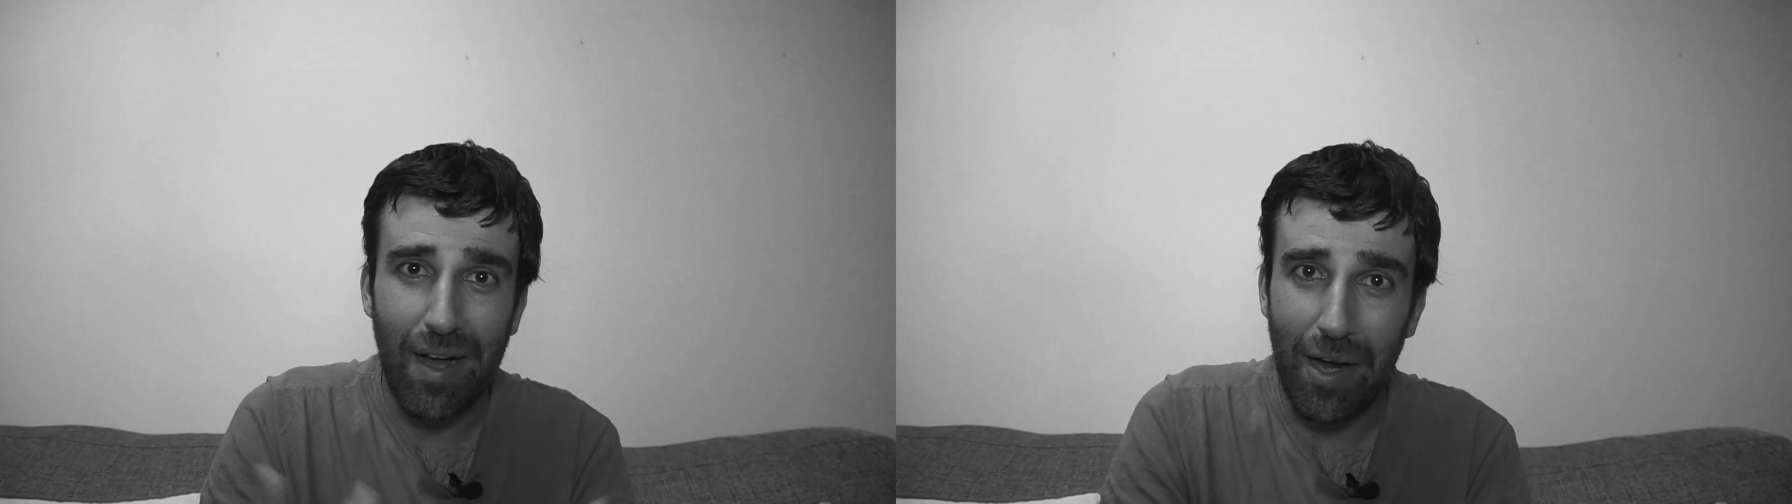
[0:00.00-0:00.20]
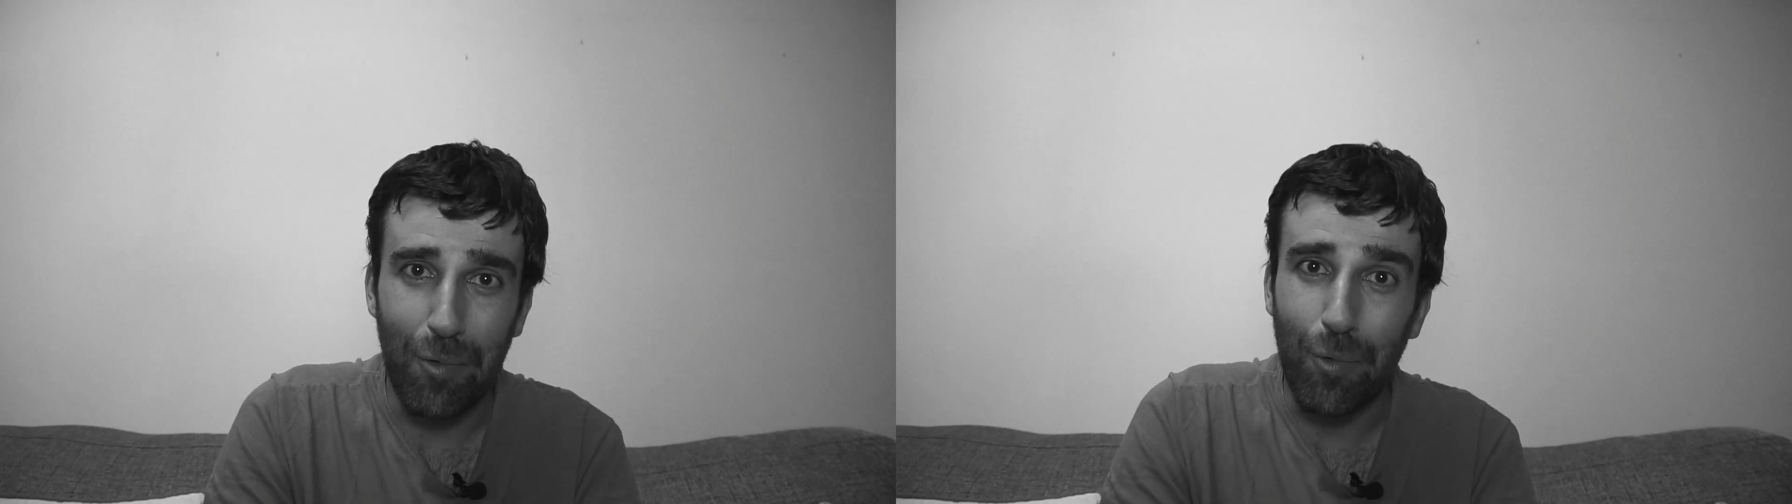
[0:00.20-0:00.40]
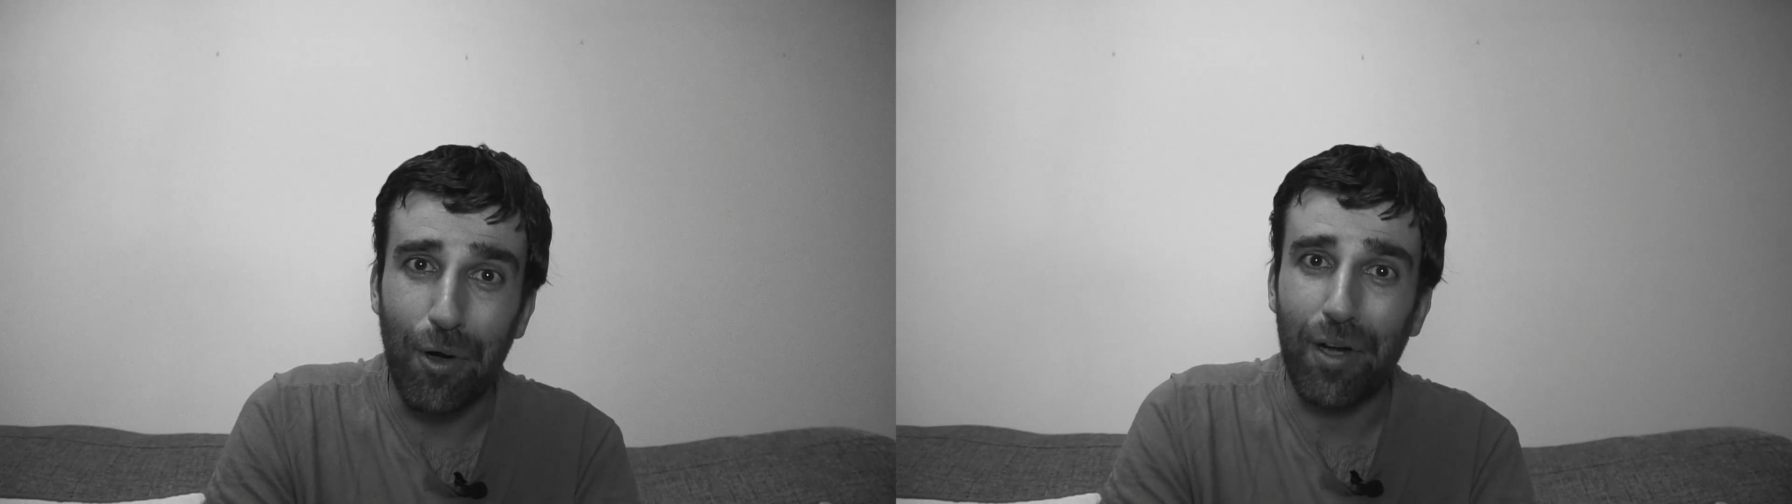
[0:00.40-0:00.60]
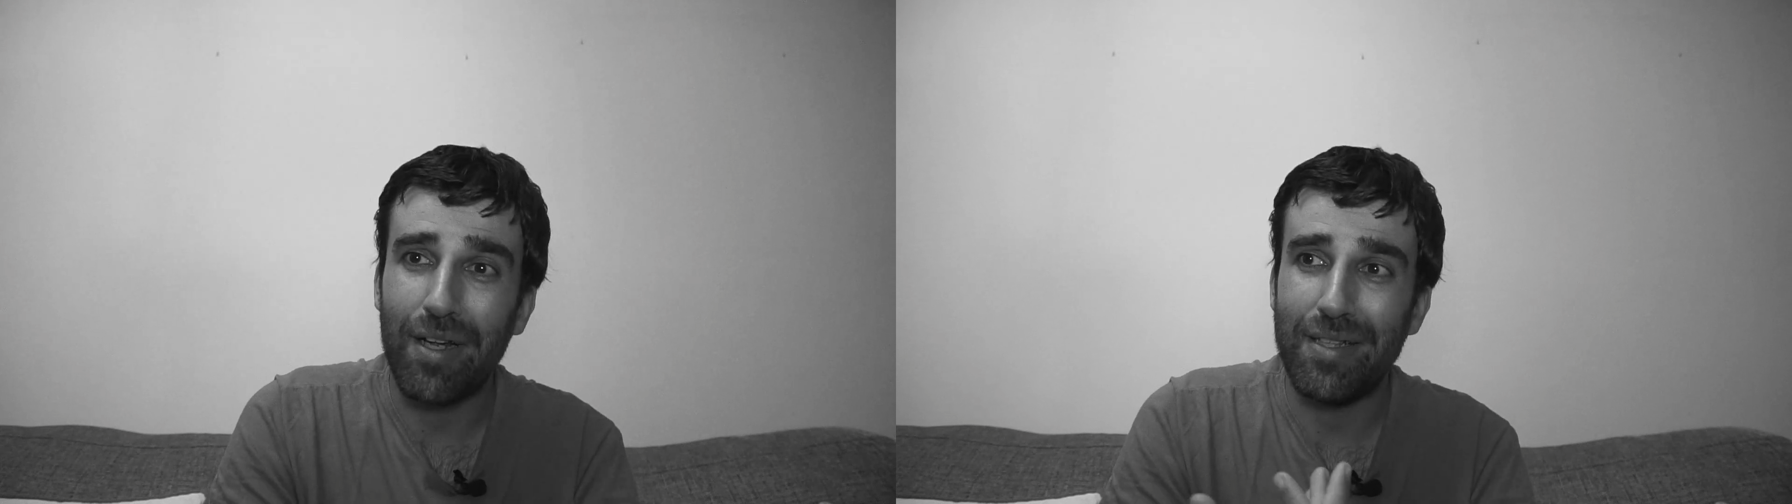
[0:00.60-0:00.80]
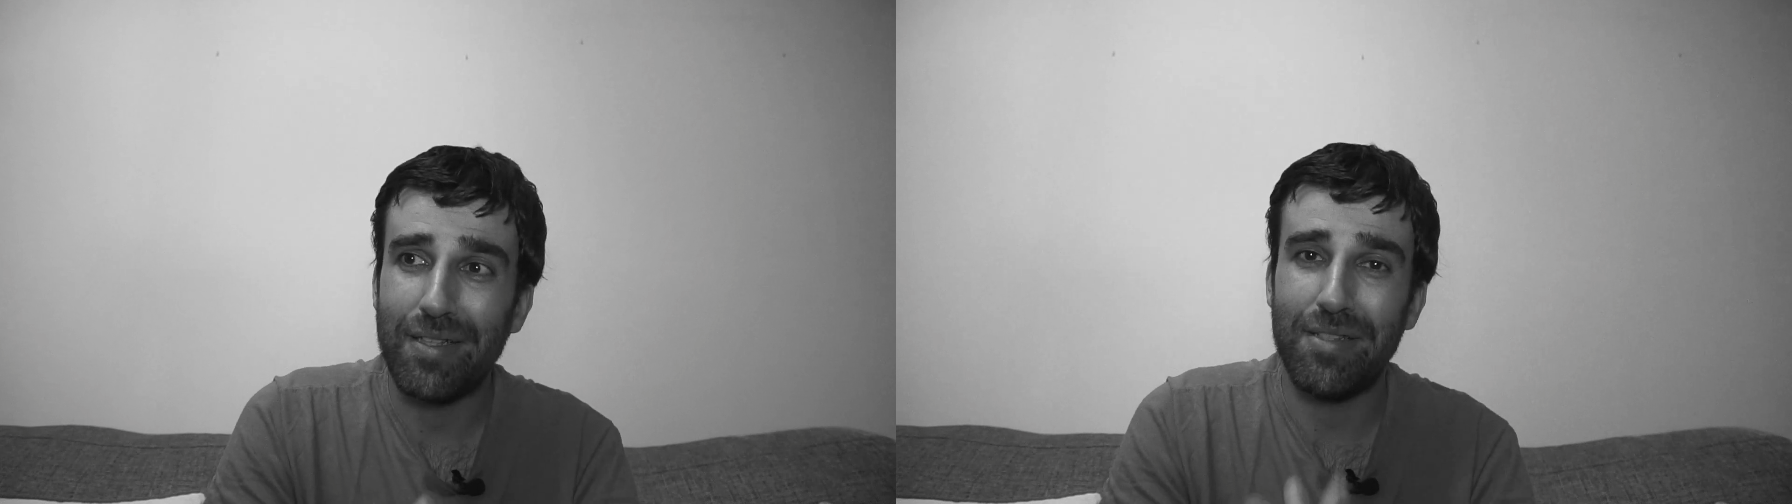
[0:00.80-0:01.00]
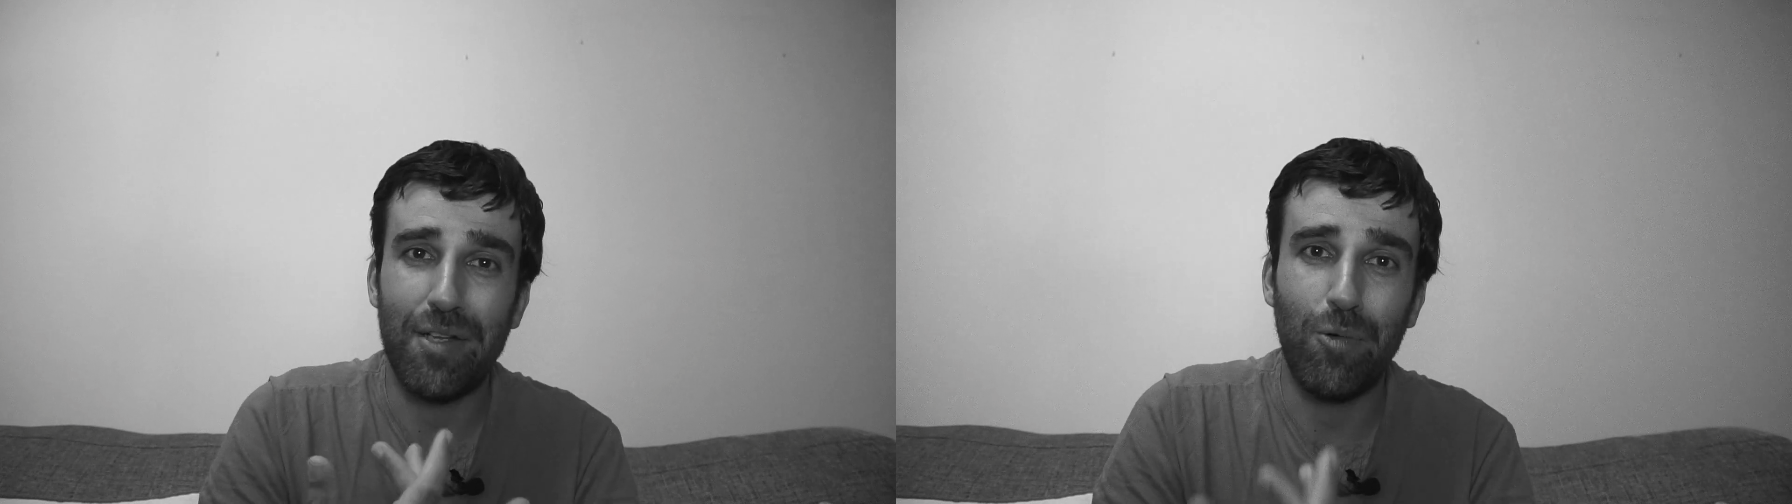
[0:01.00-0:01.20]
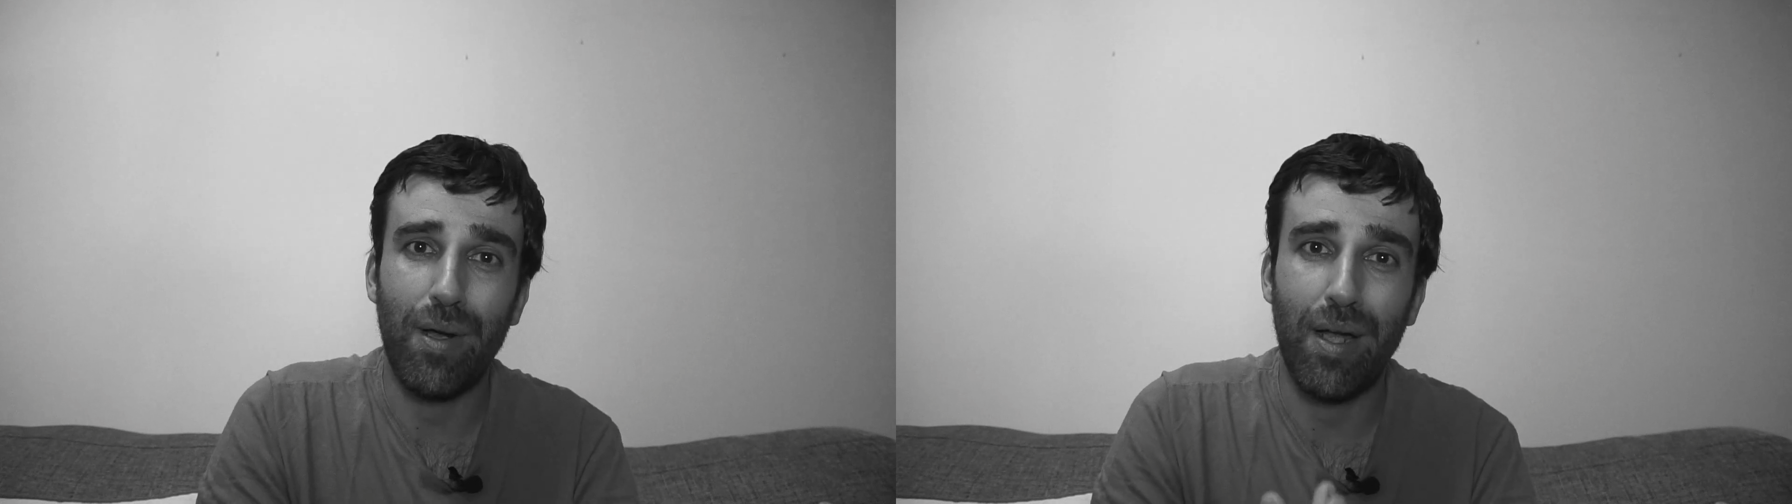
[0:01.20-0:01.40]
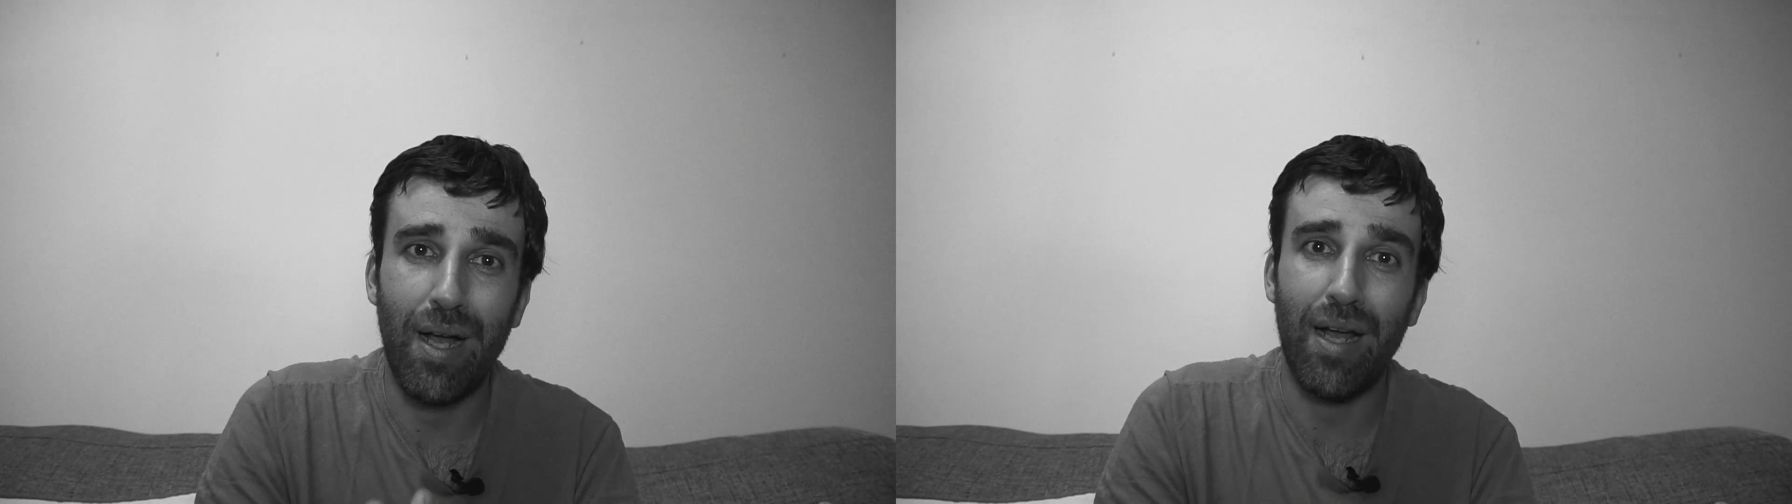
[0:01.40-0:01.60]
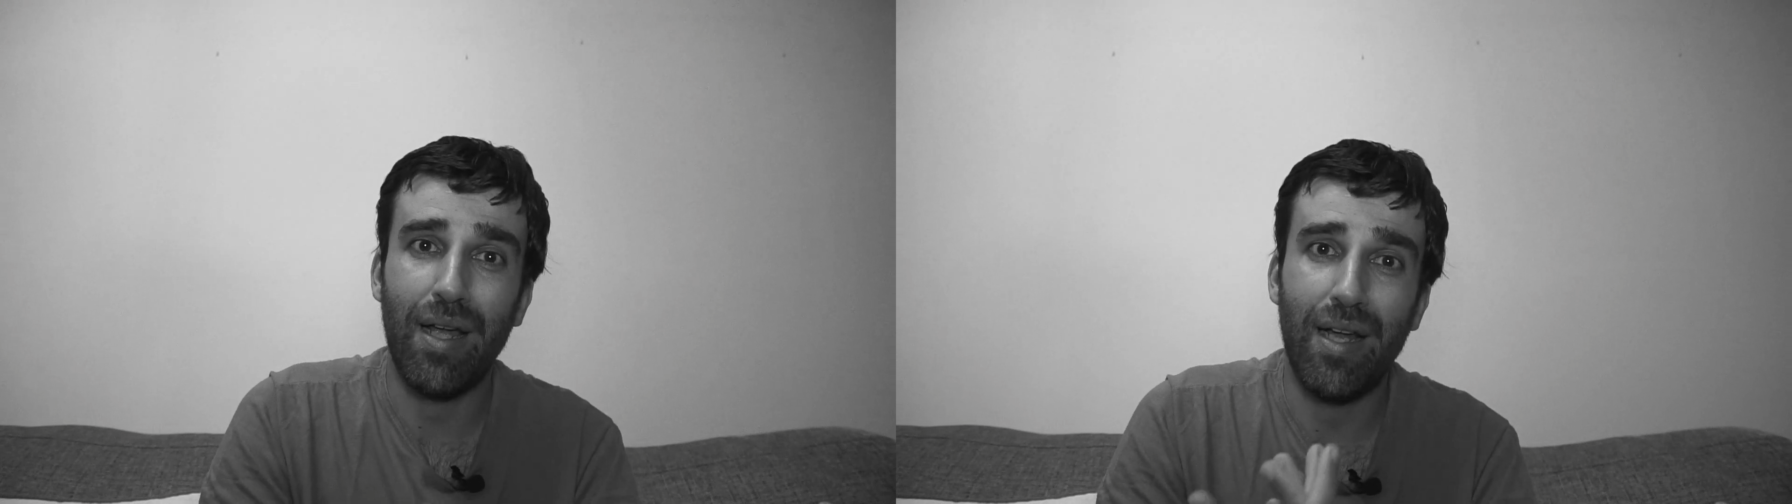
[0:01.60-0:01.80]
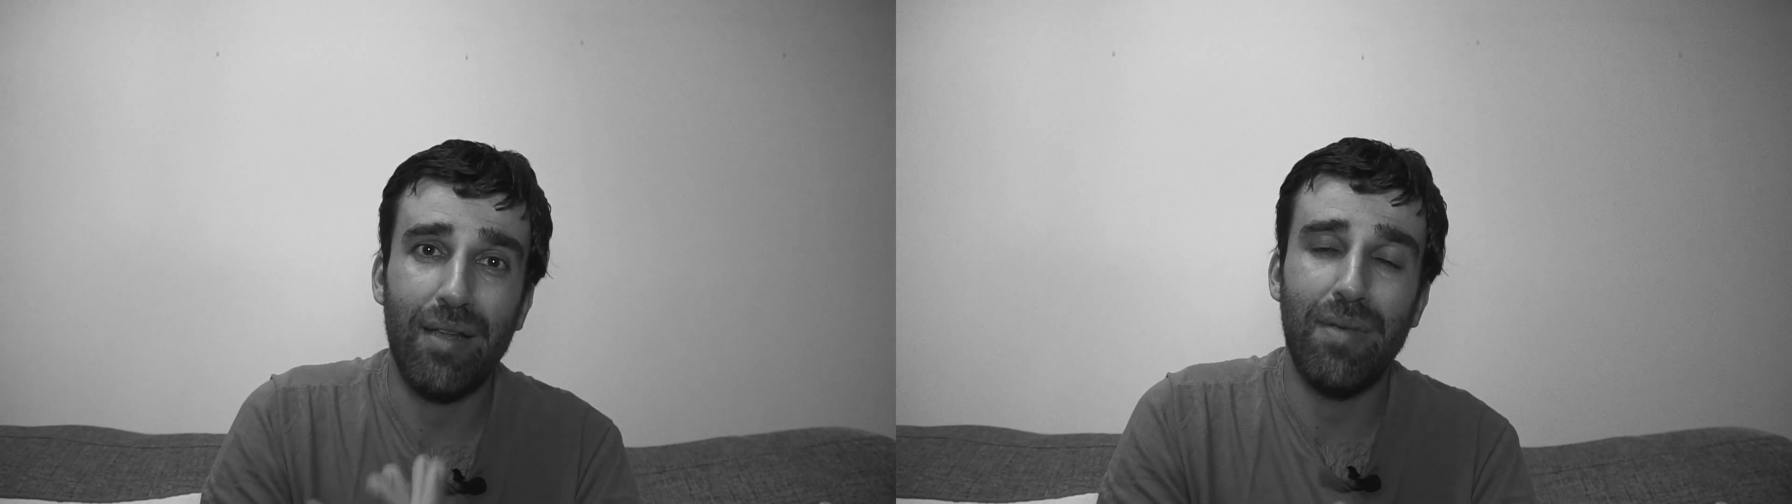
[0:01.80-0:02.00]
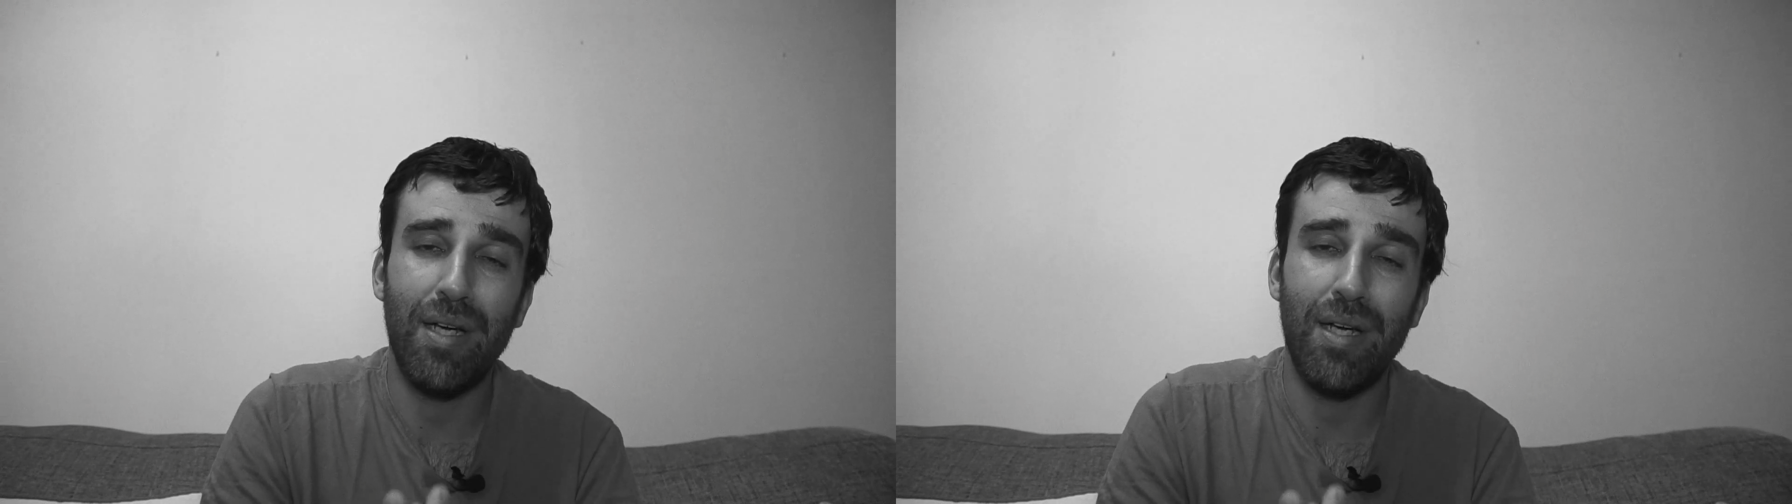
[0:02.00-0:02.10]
I work, and this is the way I get